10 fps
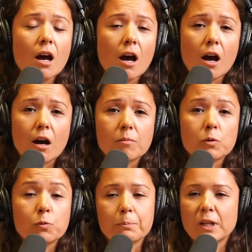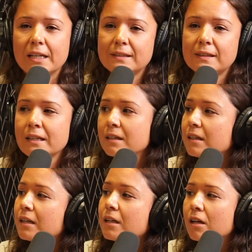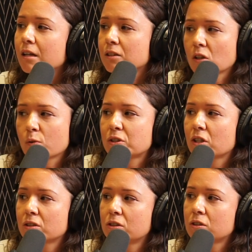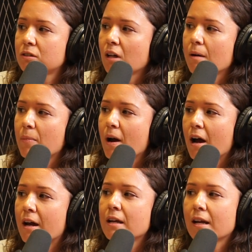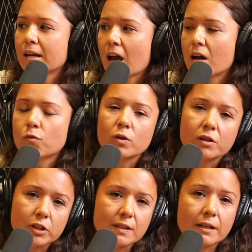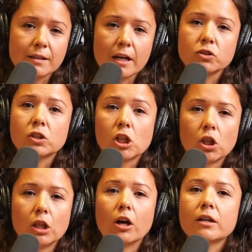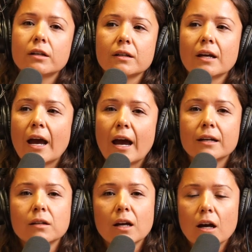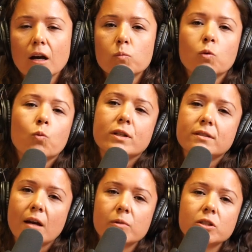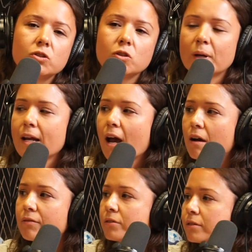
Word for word: um, replacing it's always good to stop by and have one of our techs actually look at um, what damage you might have.